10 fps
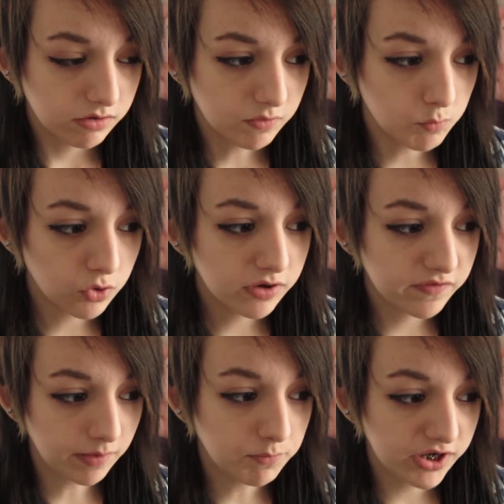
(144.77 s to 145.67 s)
The more
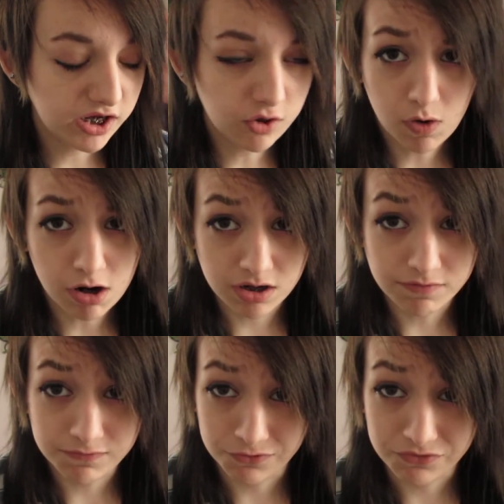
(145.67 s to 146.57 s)
accepting you are
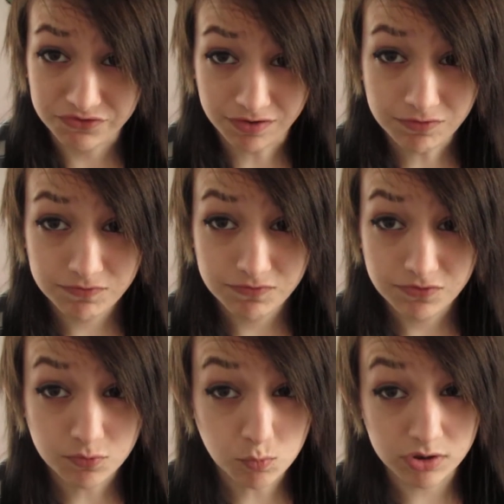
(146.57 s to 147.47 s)
of yourself,
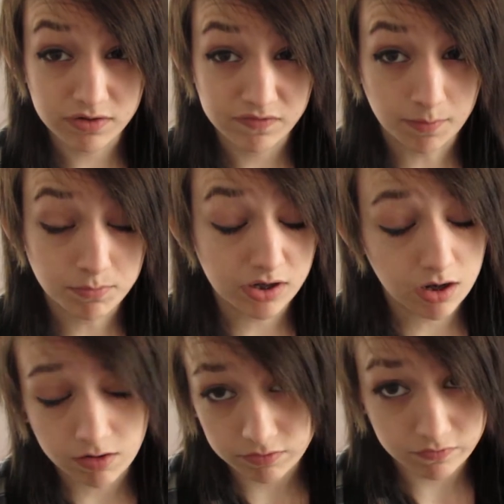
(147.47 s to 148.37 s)
the more accepting
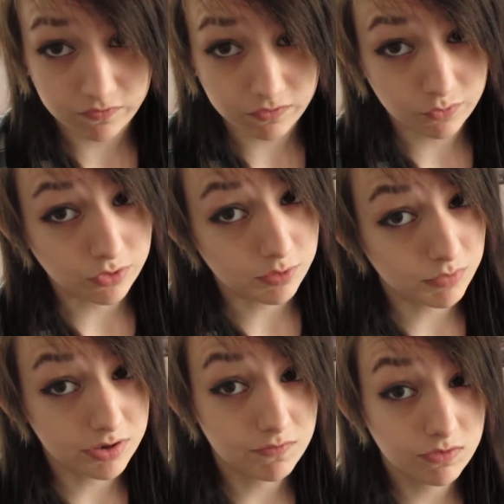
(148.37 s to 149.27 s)
others are going to
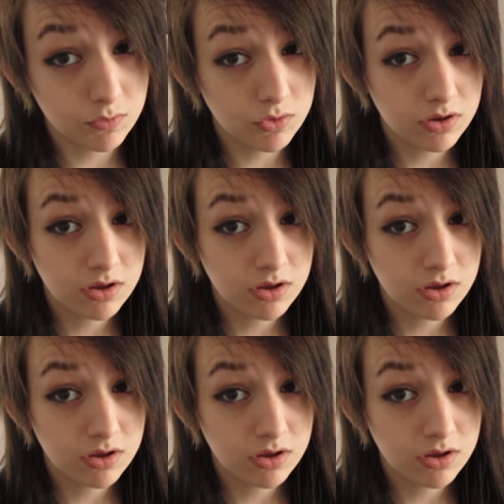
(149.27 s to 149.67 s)
be of you.